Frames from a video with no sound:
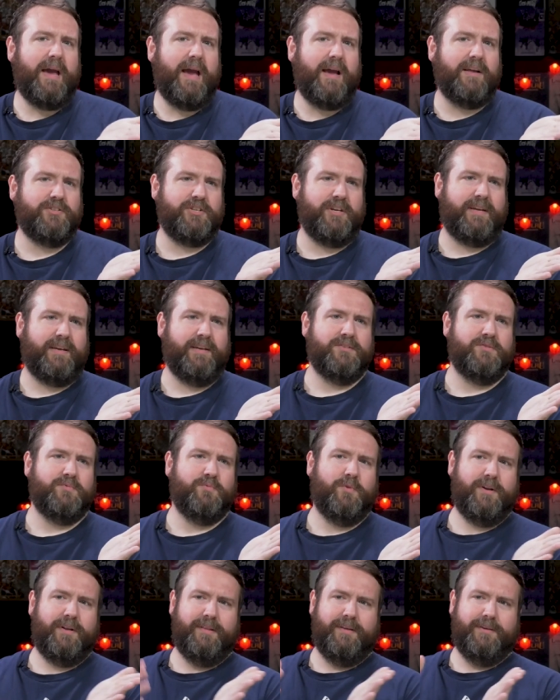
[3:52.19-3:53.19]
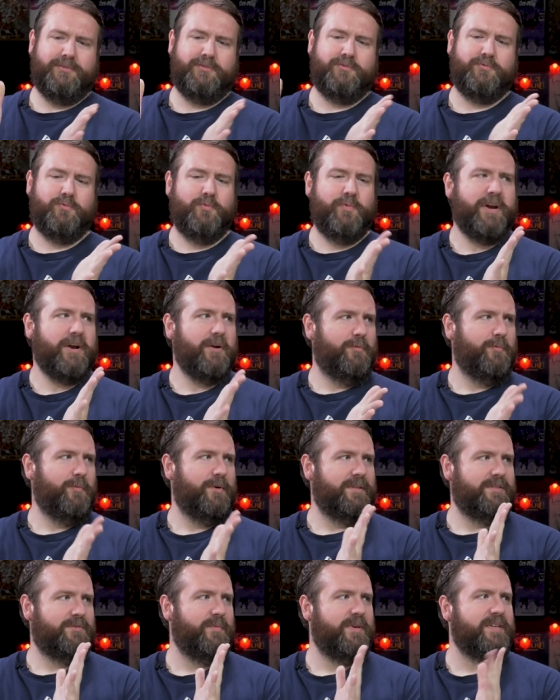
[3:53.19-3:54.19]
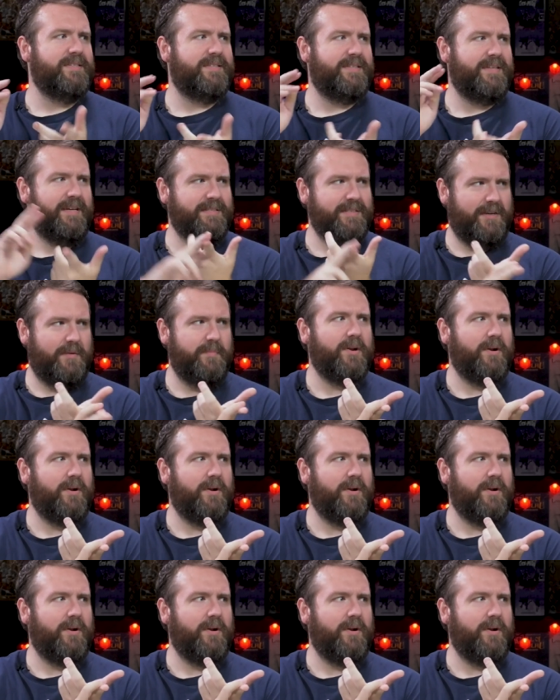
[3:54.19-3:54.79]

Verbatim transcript: magic is one of those weird ones. We discussed it a